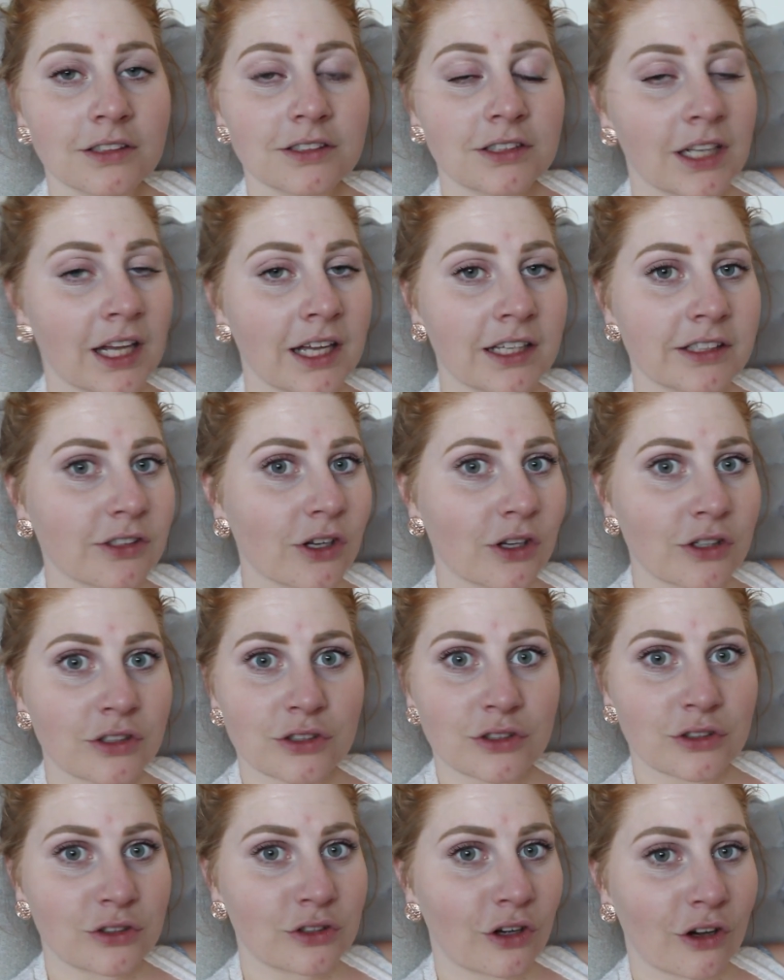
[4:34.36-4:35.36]
today's gone
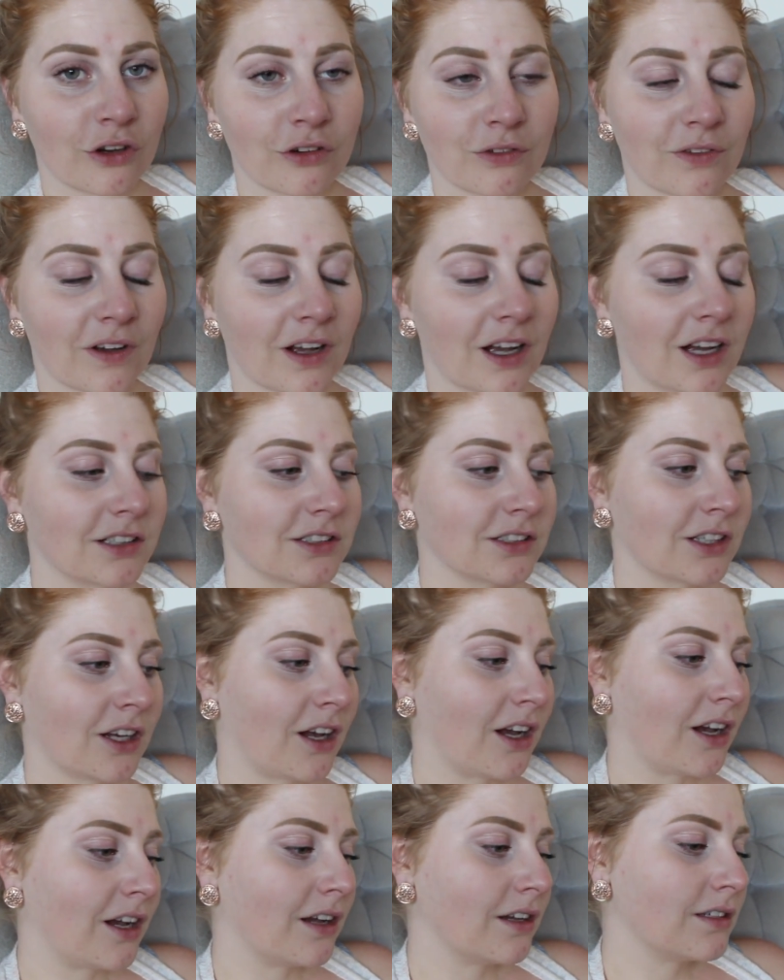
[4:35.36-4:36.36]
so fast
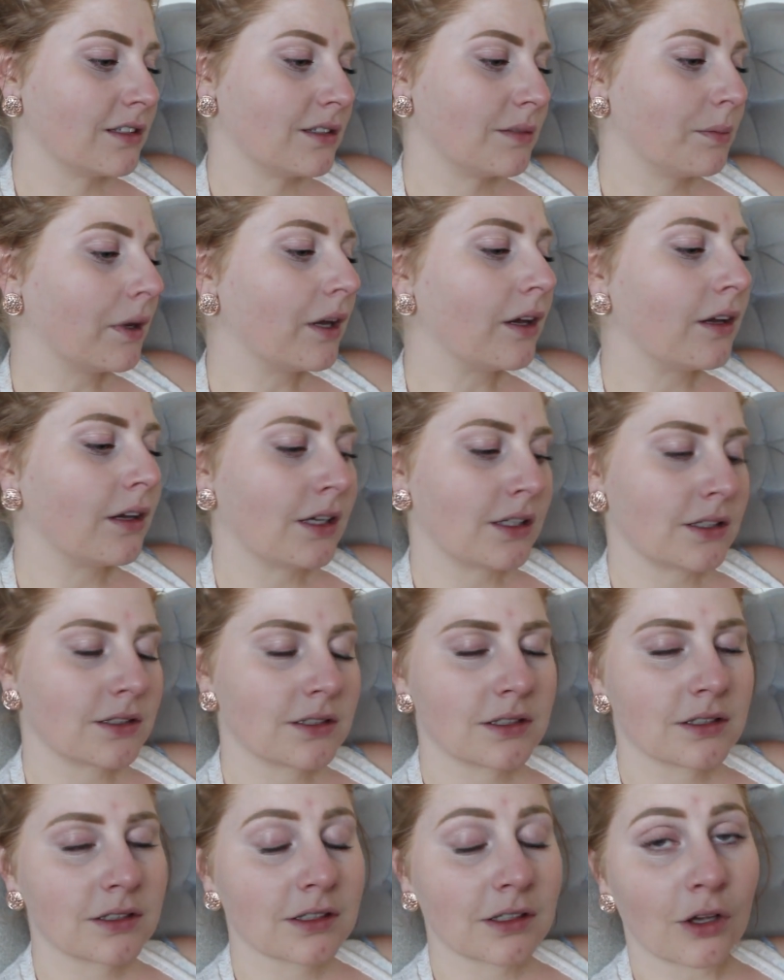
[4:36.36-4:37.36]
guys, but
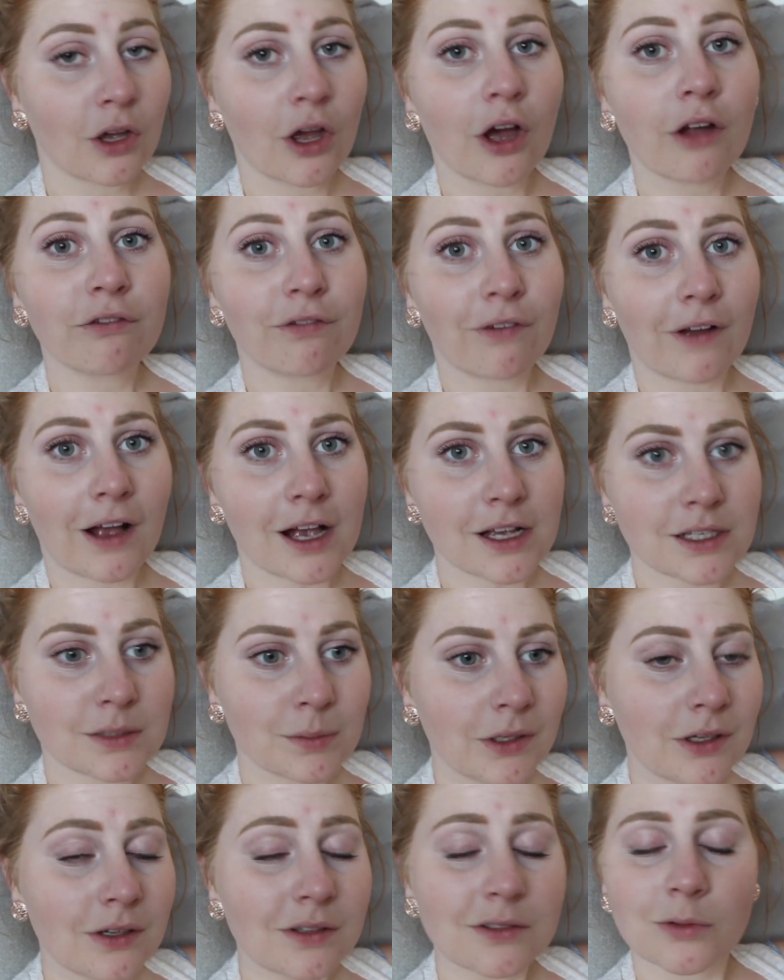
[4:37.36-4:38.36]
it's gone fast
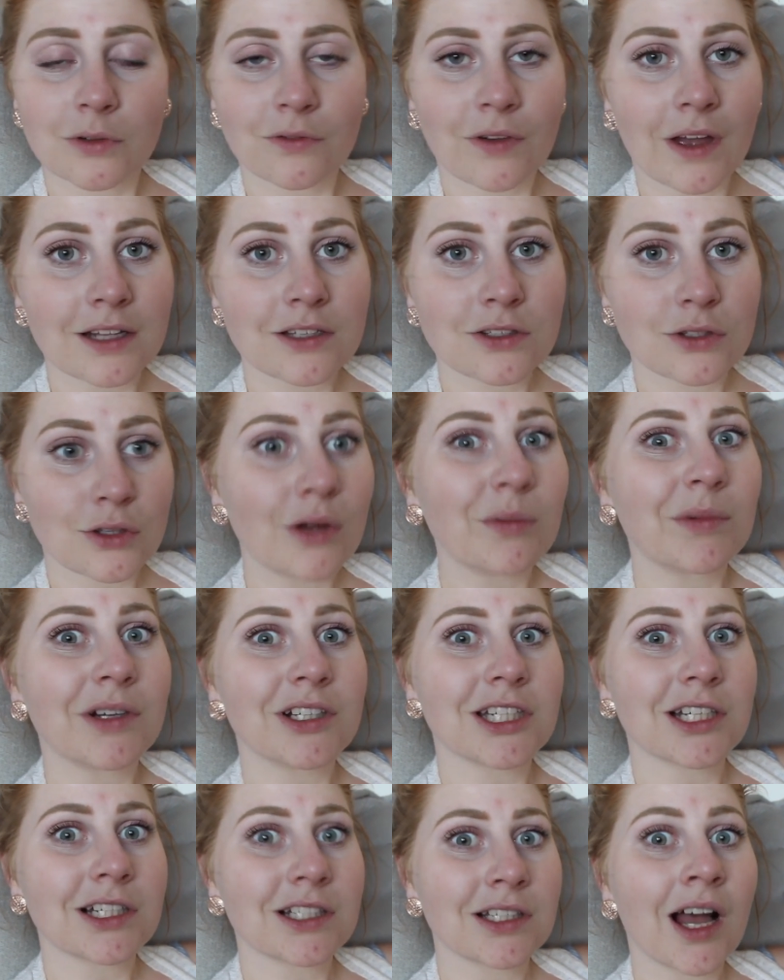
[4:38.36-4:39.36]
because we've had so
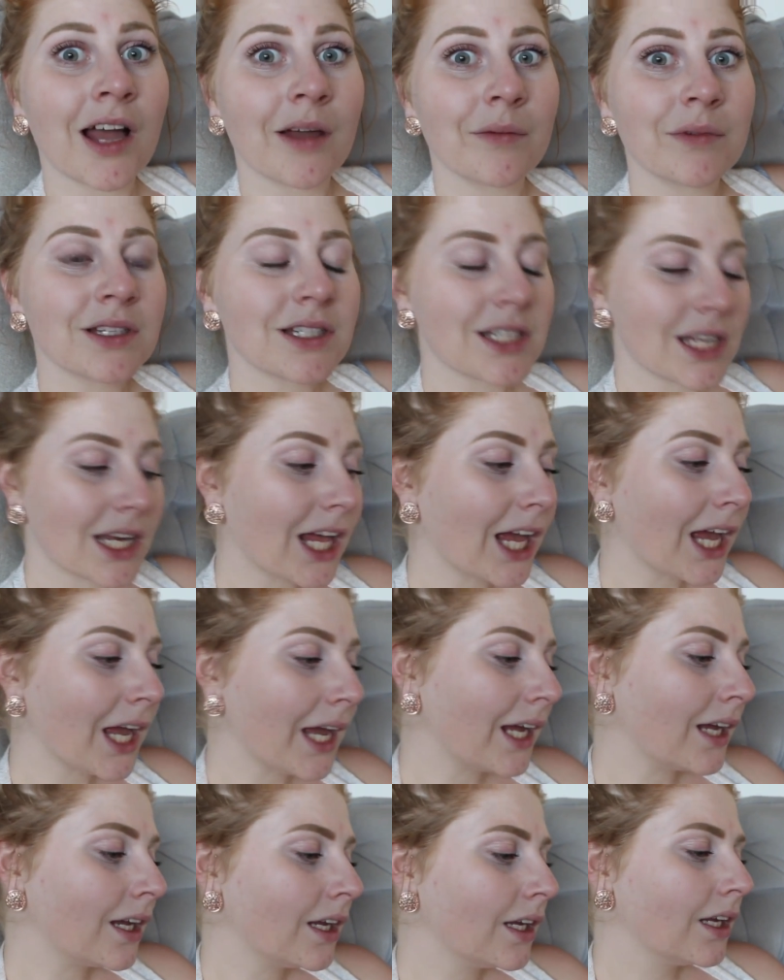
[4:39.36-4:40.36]
much excitement today.
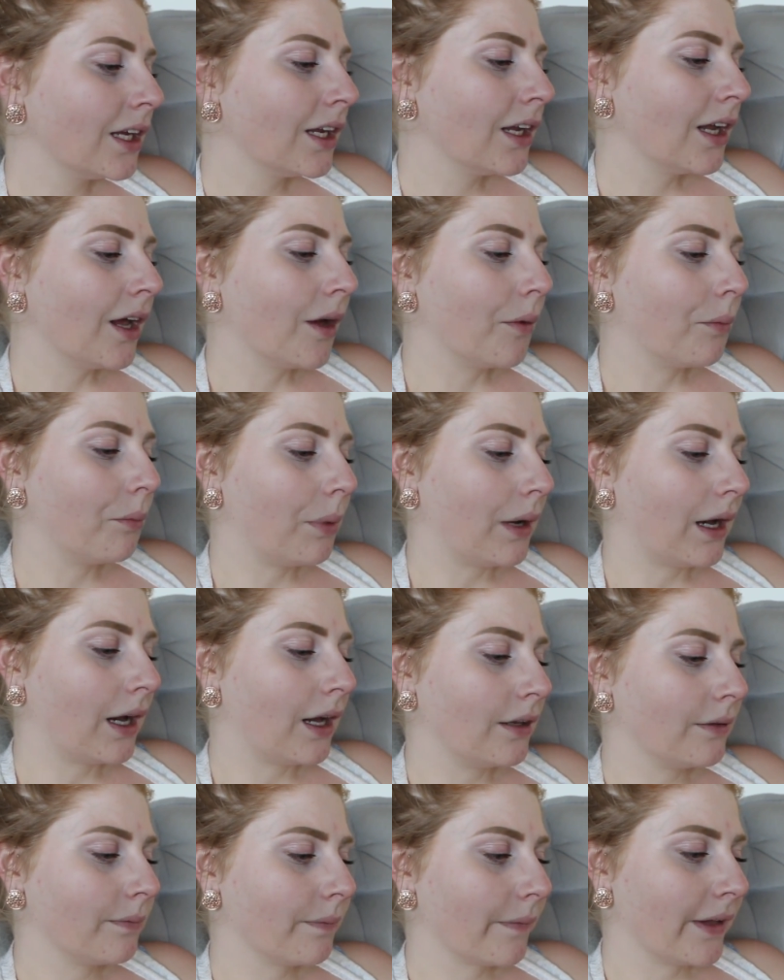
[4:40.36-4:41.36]

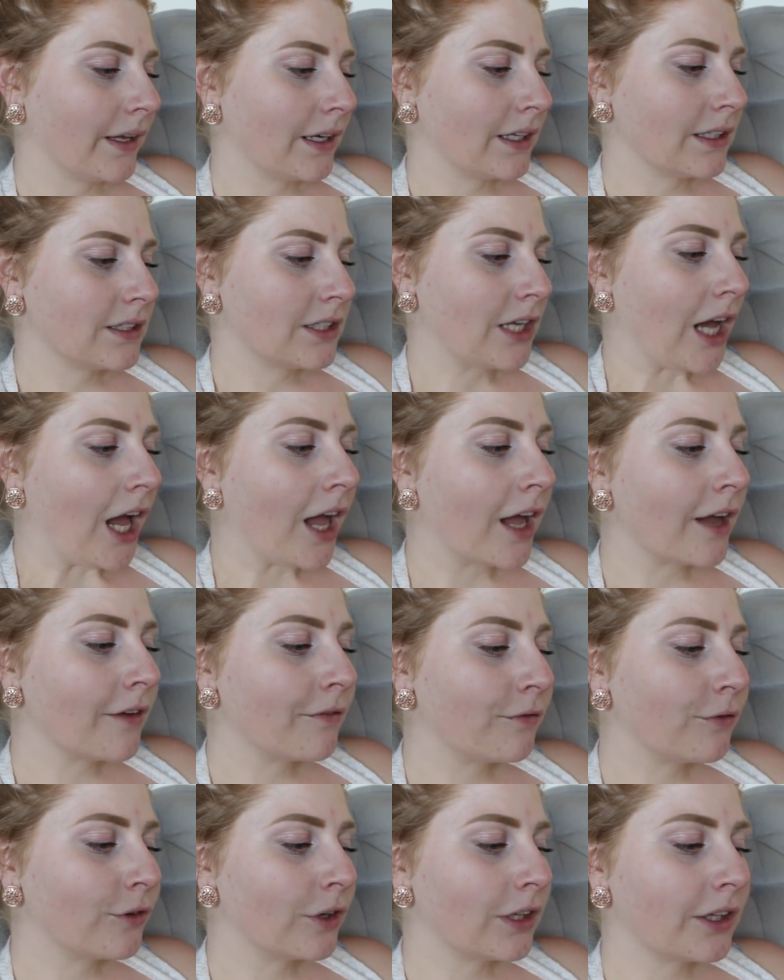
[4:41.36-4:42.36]
But it is
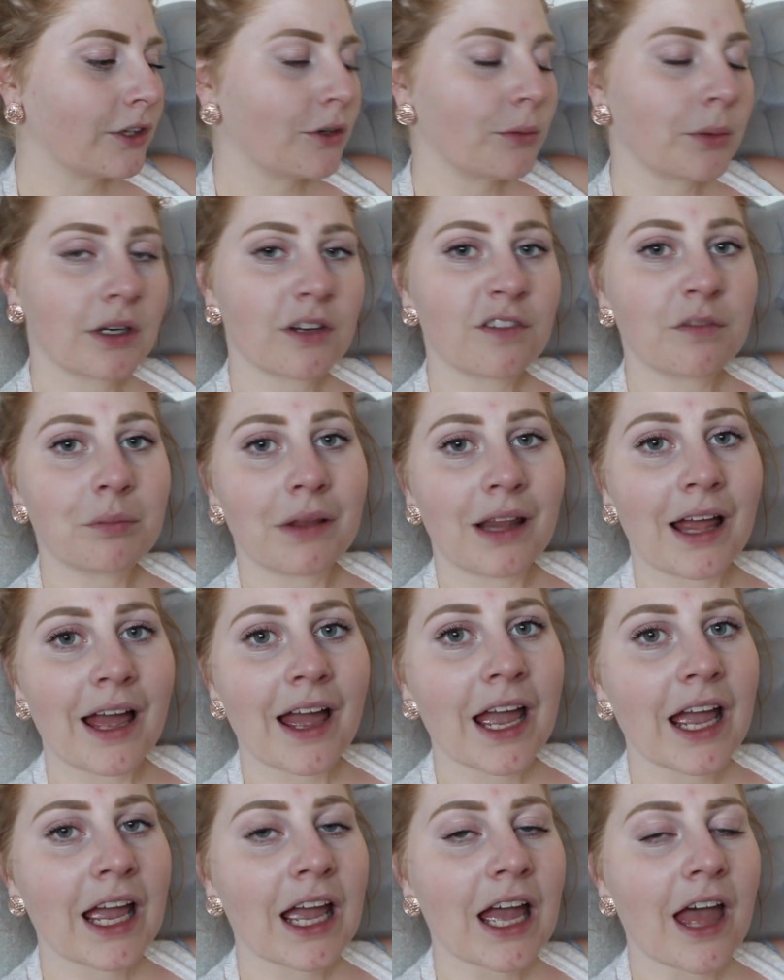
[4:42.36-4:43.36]
time for a little bit of
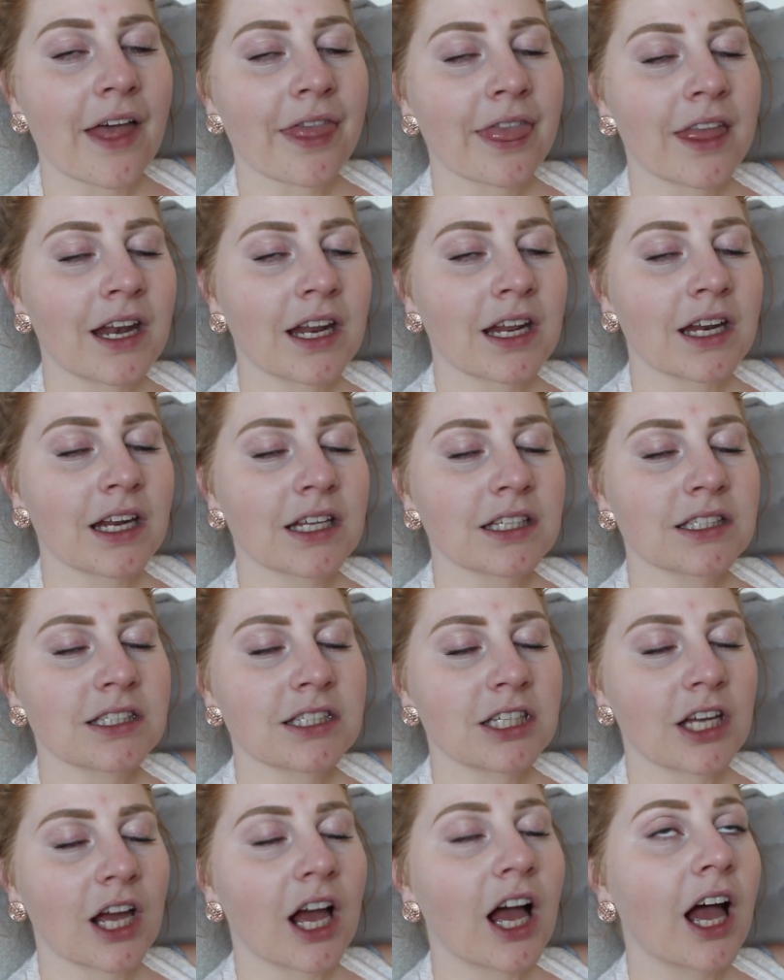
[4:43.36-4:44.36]
play and then it
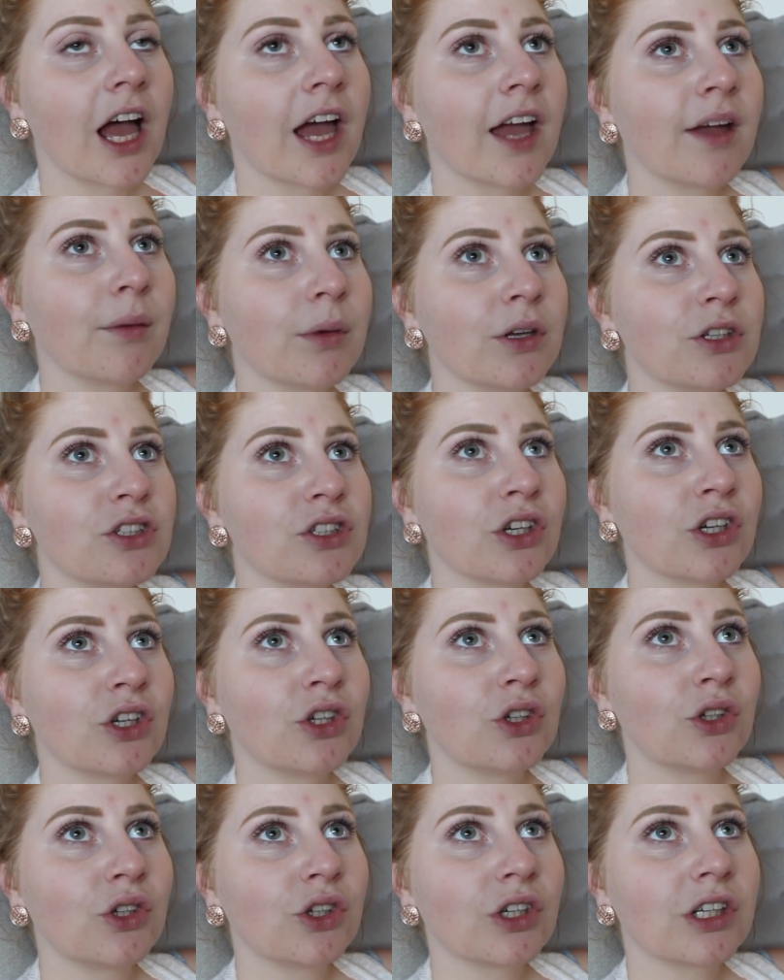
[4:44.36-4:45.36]
is time to
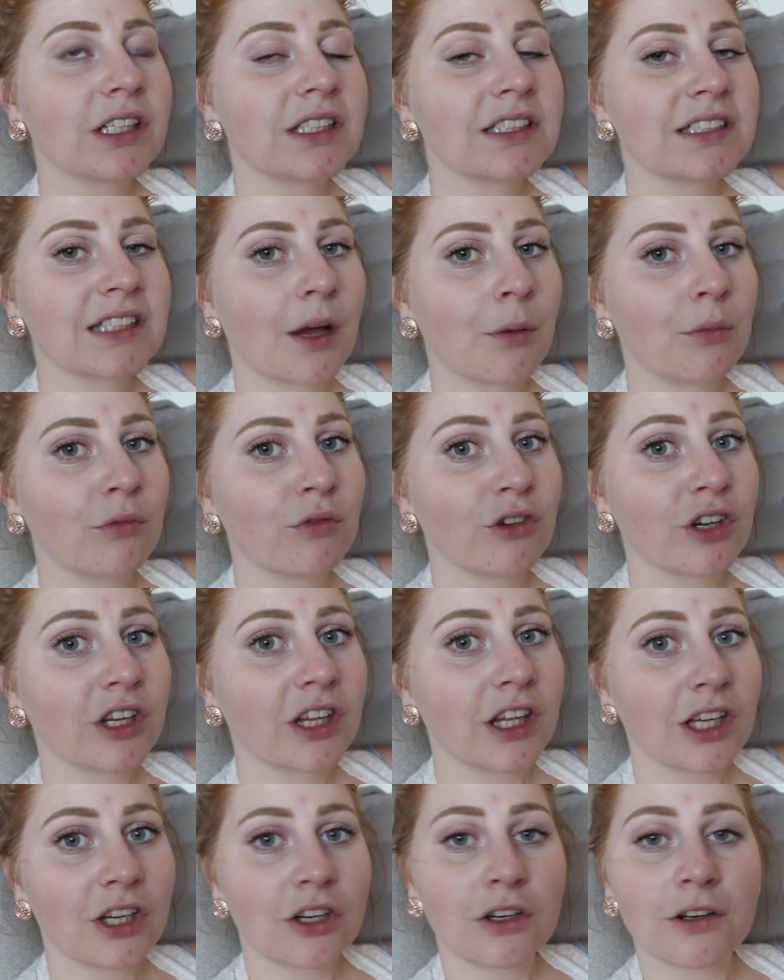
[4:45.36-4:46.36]
cook some
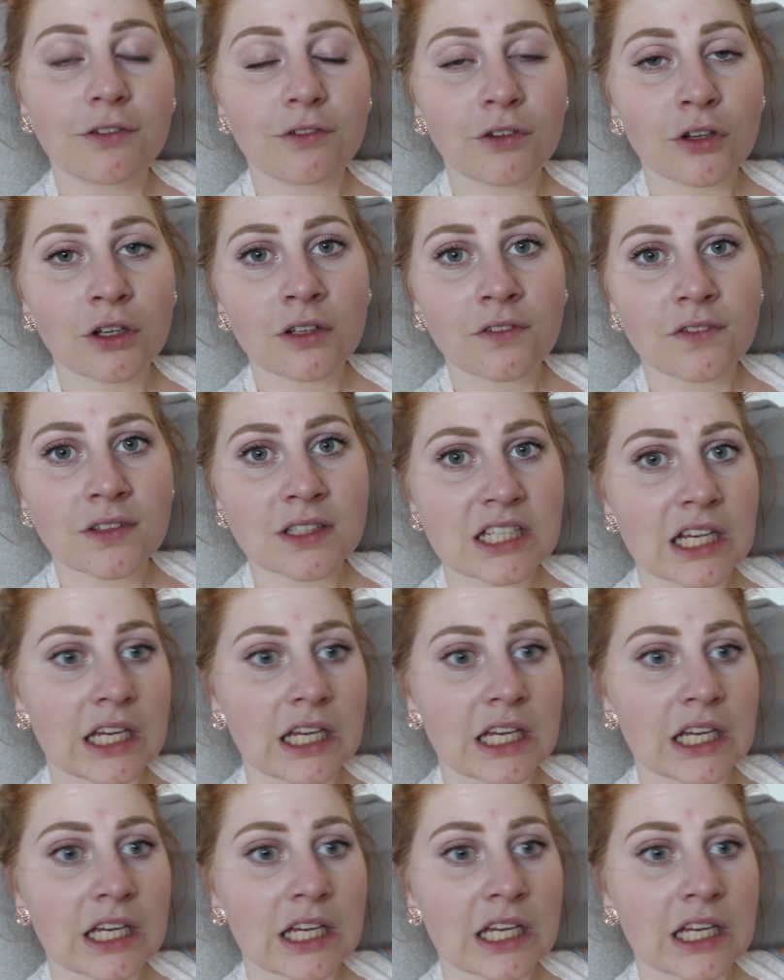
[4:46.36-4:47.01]
really good food for